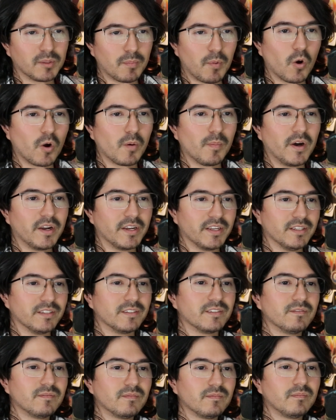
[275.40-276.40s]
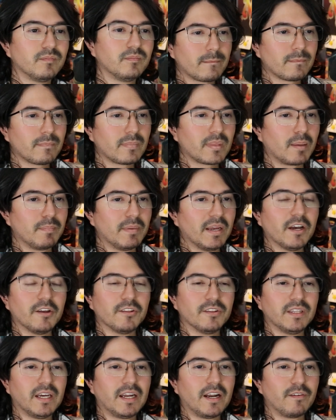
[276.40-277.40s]
the Pokemon is. But yeah, other
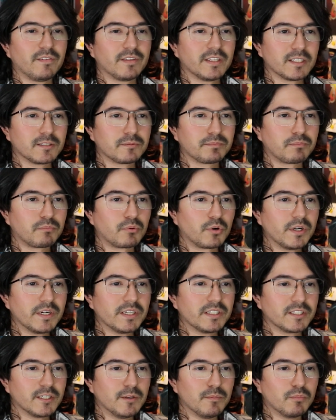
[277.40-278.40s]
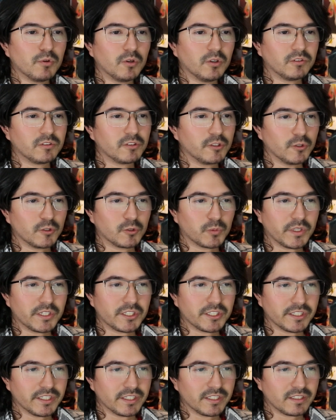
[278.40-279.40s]
than that, everything's pretty simple. 2
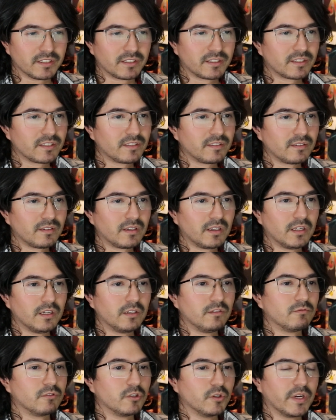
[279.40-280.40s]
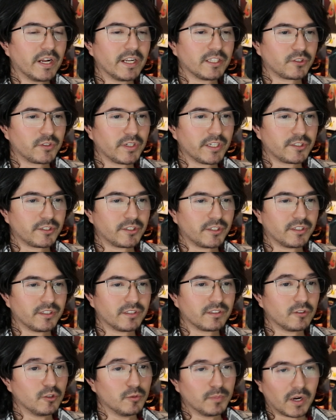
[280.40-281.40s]
switches, 2 Night
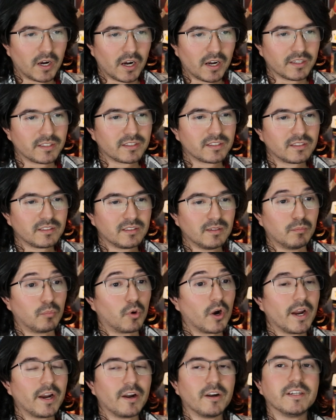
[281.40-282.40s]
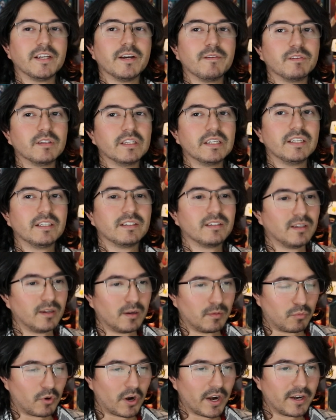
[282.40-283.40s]
Stretchers, 2 Boss. Briar, definitely
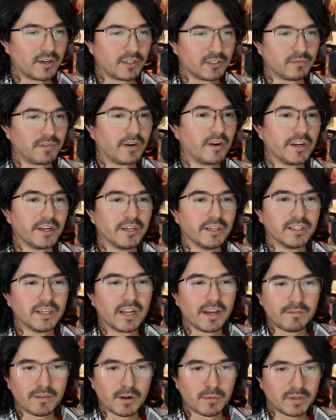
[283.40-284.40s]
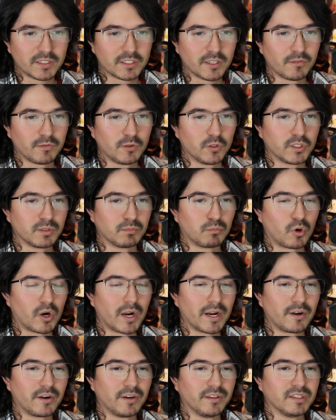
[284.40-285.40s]
a Briar is very good. I found myself using
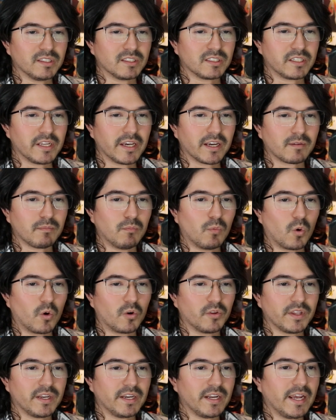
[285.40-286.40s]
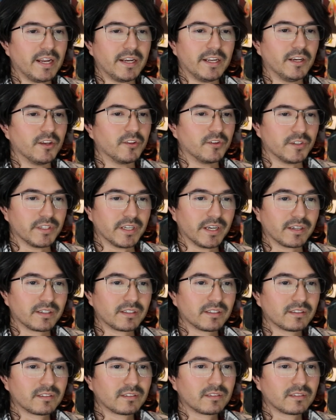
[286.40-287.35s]
Briar in this deck more than any other deck.